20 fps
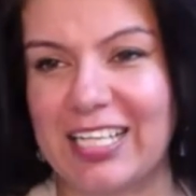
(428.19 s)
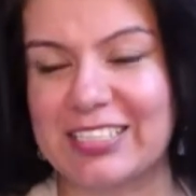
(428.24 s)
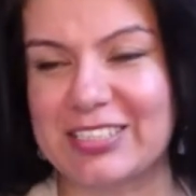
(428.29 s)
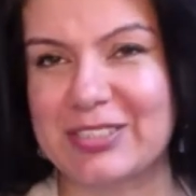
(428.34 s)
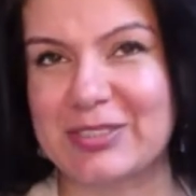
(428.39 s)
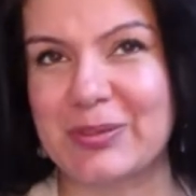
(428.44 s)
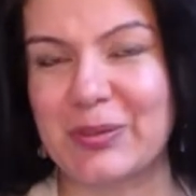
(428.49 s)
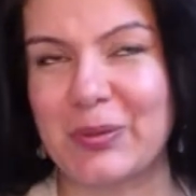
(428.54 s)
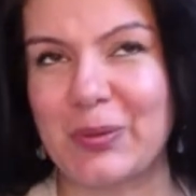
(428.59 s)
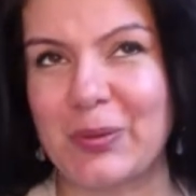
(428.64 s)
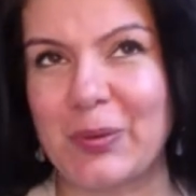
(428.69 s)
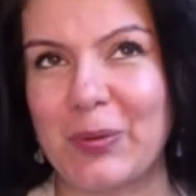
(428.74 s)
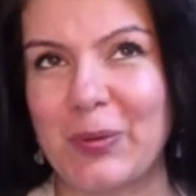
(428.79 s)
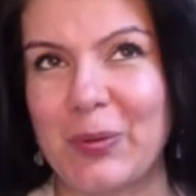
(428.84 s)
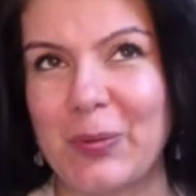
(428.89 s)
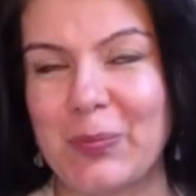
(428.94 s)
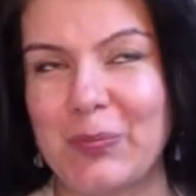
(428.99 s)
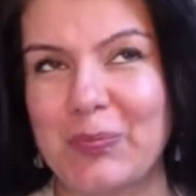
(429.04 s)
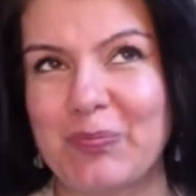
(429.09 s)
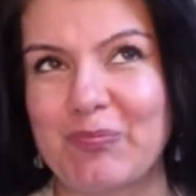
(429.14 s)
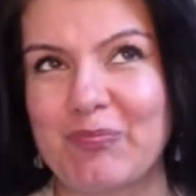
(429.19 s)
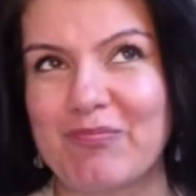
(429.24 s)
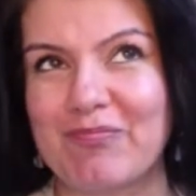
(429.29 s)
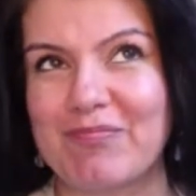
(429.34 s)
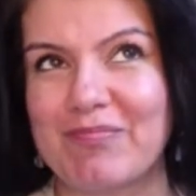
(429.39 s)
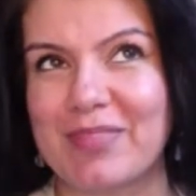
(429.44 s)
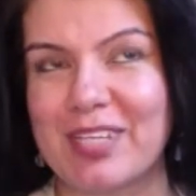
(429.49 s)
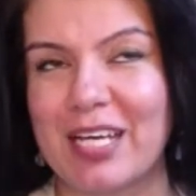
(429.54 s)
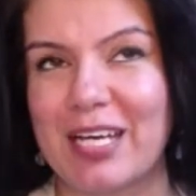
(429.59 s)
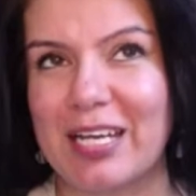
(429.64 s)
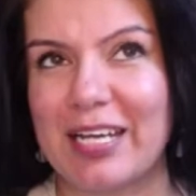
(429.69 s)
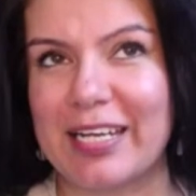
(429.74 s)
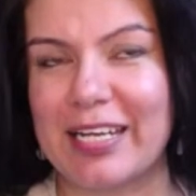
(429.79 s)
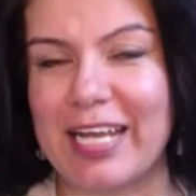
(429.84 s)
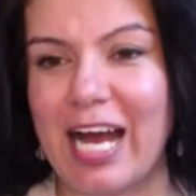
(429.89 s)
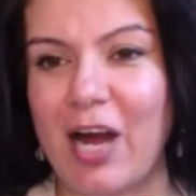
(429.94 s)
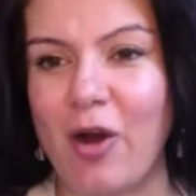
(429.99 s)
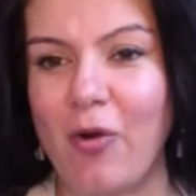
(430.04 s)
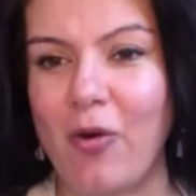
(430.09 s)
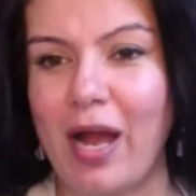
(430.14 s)
So
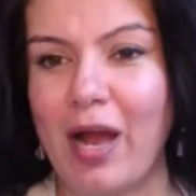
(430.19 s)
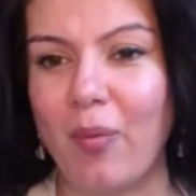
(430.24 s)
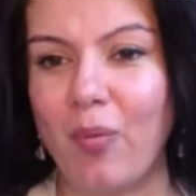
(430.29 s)
now